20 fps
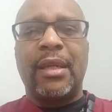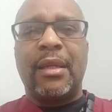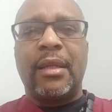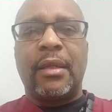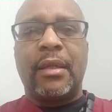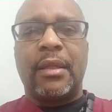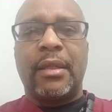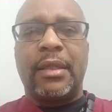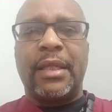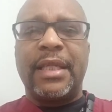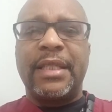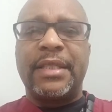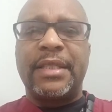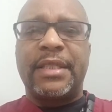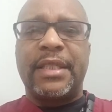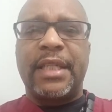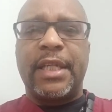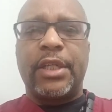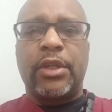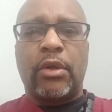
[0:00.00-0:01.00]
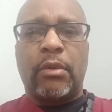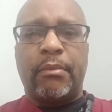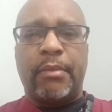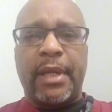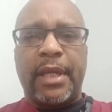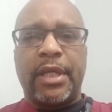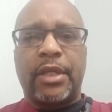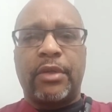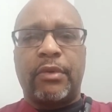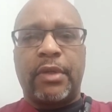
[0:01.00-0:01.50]
Let's say your
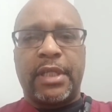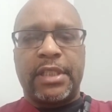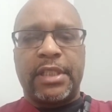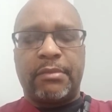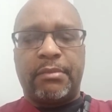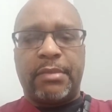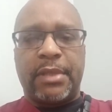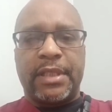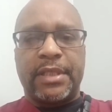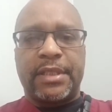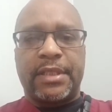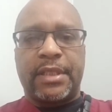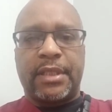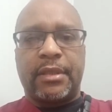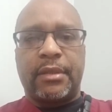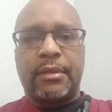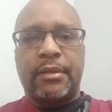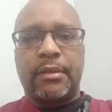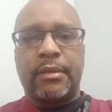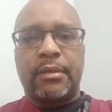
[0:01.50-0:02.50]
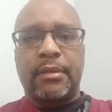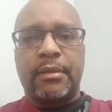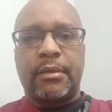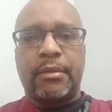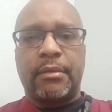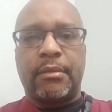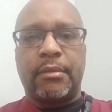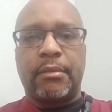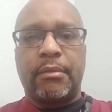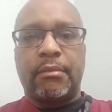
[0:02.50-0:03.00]
bakery is busy,
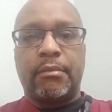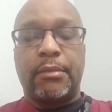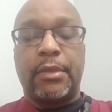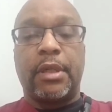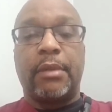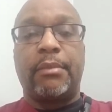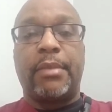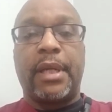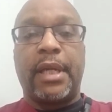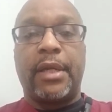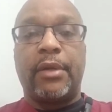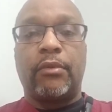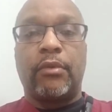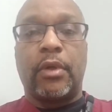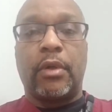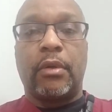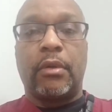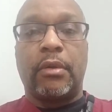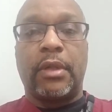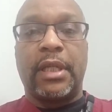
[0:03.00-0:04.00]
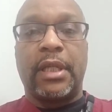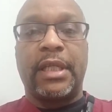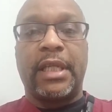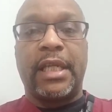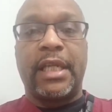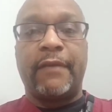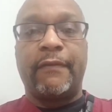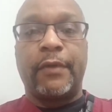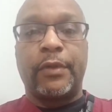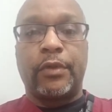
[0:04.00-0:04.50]
but payroll and
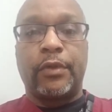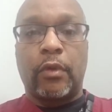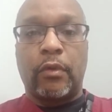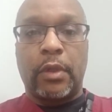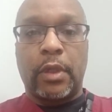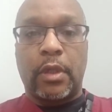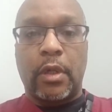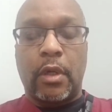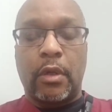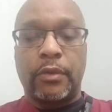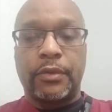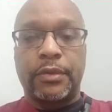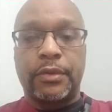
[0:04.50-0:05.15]
inventory costs